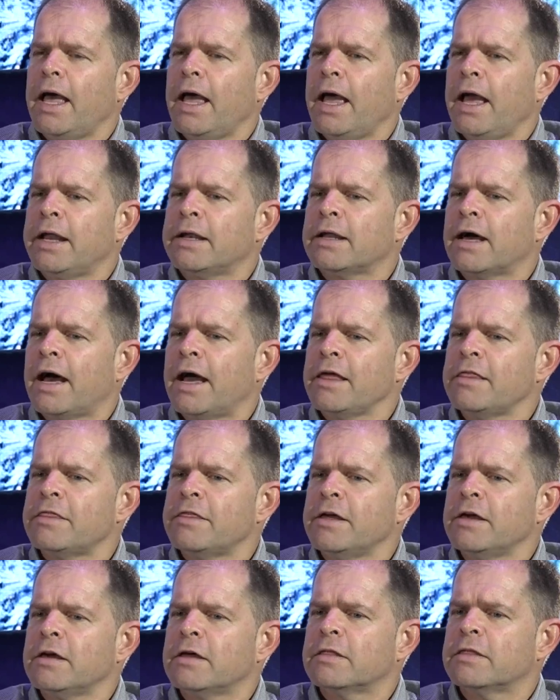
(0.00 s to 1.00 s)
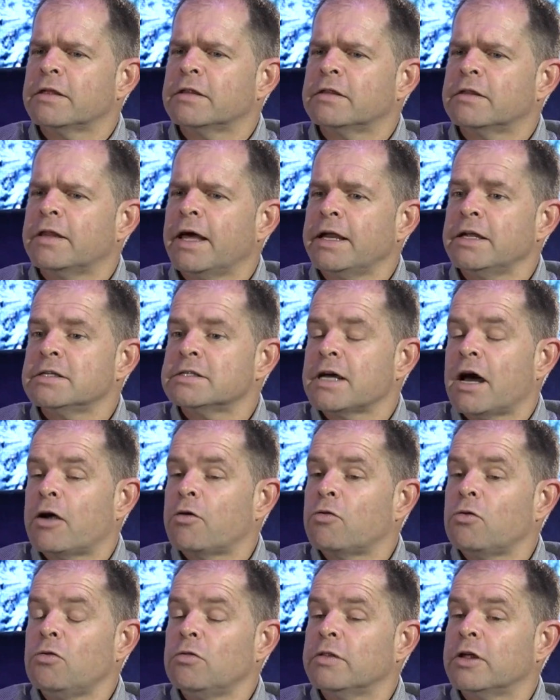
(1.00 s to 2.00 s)
And I think that is our
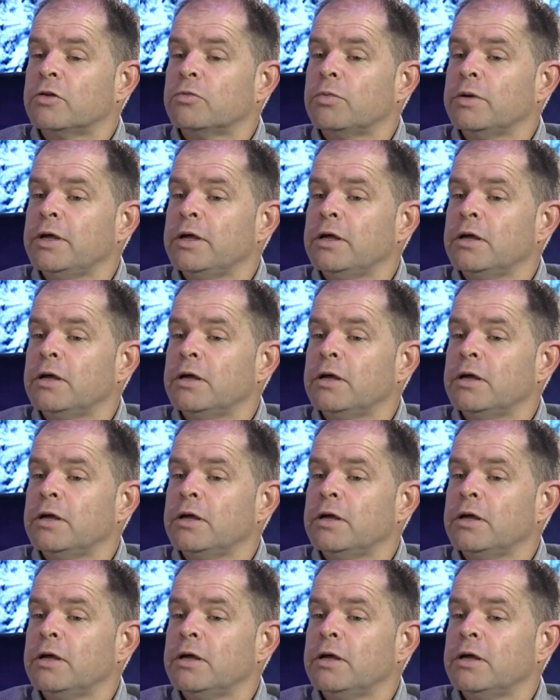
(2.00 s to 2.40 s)
role, that